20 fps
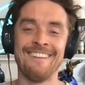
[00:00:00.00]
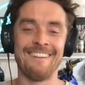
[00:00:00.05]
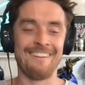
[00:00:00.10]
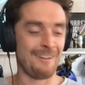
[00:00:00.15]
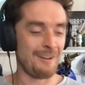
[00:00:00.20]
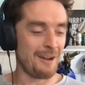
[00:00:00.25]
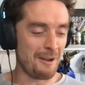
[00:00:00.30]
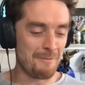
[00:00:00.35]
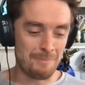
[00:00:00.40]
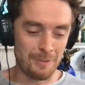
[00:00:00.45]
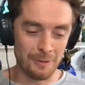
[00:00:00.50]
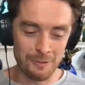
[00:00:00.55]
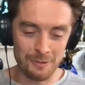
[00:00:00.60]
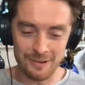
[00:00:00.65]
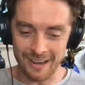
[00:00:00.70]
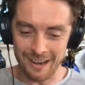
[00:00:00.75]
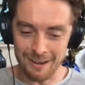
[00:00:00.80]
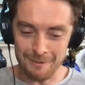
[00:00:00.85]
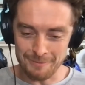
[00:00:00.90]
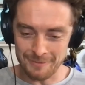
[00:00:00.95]
I pulled
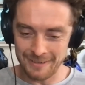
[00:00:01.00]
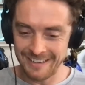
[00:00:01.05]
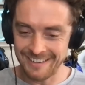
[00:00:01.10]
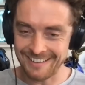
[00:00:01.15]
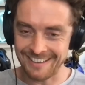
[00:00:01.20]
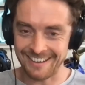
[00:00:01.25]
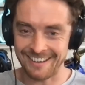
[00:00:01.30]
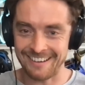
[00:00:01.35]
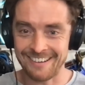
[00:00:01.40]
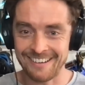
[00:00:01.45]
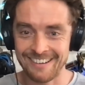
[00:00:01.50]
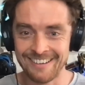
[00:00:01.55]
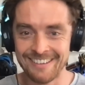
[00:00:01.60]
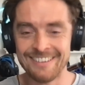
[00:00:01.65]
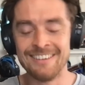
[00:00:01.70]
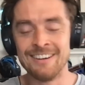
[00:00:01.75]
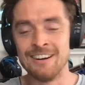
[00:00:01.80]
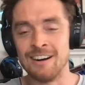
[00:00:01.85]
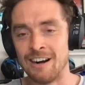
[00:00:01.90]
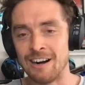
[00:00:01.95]
up in the car.
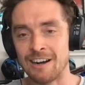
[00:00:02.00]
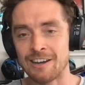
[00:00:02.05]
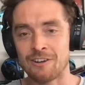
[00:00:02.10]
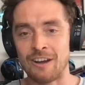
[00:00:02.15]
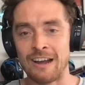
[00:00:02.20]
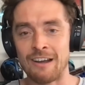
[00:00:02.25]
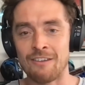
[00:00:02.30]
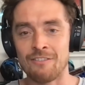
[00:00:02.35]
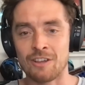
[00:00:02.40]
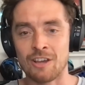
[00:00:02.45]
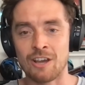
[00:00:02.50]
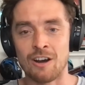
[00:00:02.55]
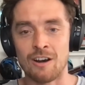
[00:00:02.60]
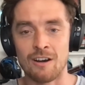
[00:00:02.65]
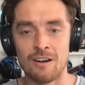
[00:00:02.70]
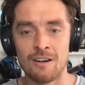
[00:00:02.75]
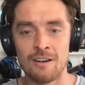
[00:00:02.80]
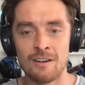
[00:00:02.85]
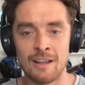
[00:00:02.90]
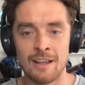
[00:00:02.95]
I got out the car,
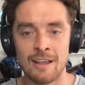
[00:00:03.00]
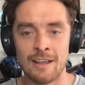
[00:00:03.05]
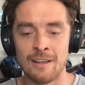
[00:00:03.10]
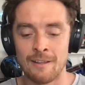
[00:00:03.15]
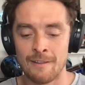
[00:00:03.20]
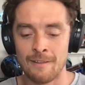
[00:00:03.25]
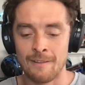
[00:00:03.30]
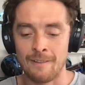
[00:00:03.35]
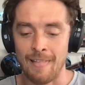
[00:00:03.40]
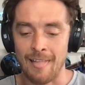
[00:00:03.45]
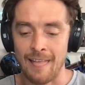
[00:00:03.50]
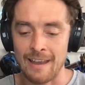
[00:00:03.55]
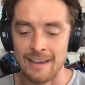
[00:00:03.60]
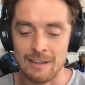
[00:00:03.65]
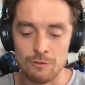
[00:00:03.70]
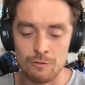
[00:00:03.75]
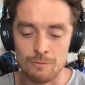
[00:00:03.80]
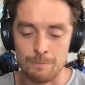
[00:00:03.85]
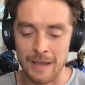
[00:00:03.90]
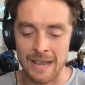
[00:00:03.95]
and he
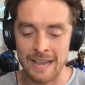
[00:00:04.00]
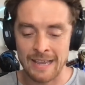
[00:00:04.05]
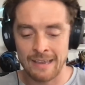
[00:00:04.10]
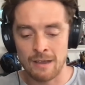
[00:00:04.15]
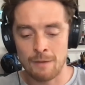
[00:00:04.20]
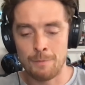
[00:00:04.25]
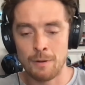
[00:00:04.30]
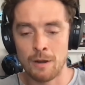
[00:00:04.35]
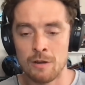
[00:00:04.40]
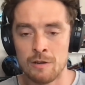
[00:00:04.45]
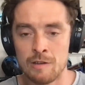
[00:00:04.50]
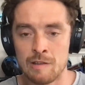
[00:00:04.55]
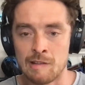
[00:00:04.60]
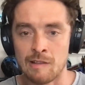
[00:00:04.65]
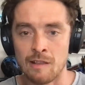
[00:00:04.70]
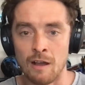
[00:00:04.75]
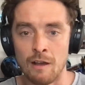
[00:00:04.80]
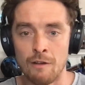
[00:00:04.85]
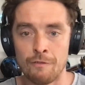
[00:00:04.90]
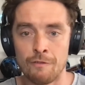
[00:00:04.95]
was packing up a load of
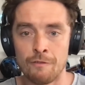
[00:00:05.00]
stuff.